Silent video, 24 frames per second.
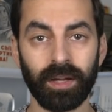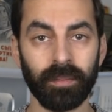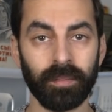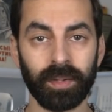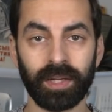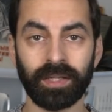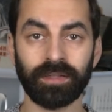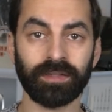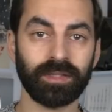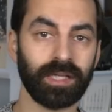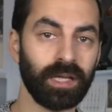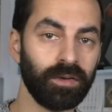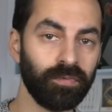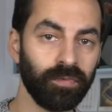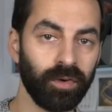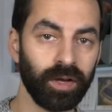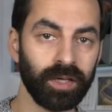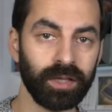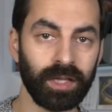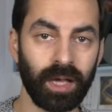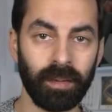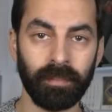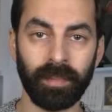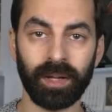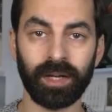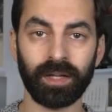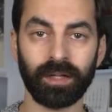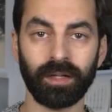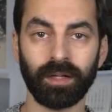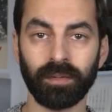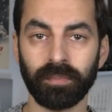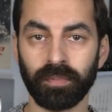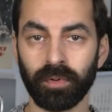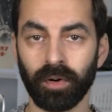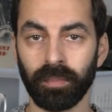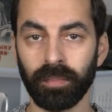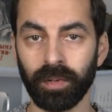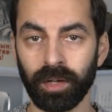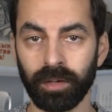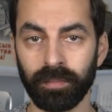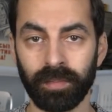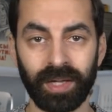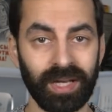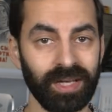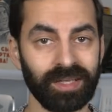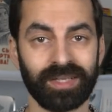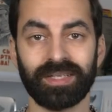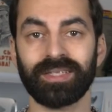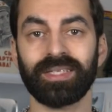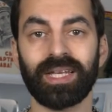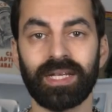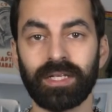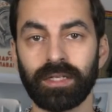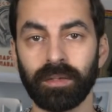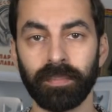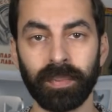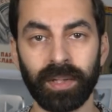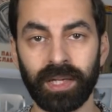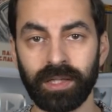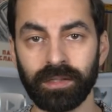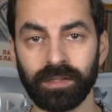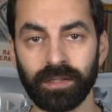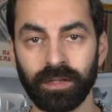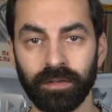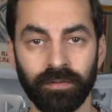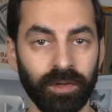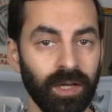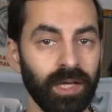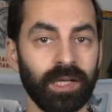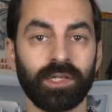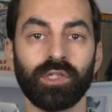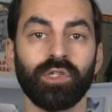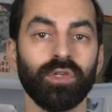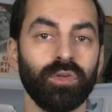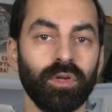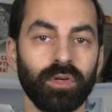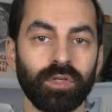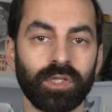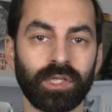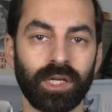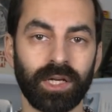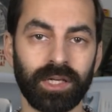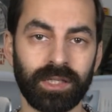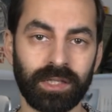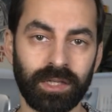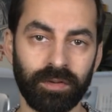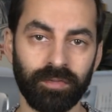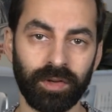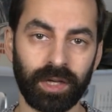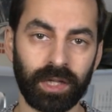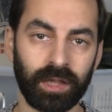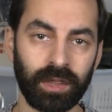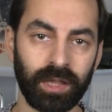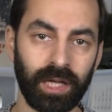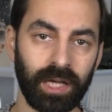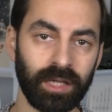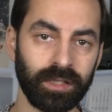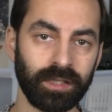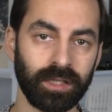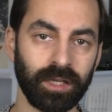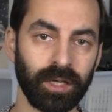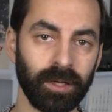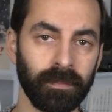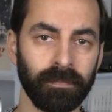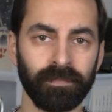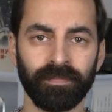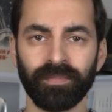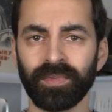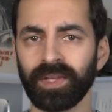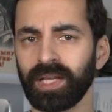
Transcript: but instead find their medical problem the centerpiece of pseudoscientific theater,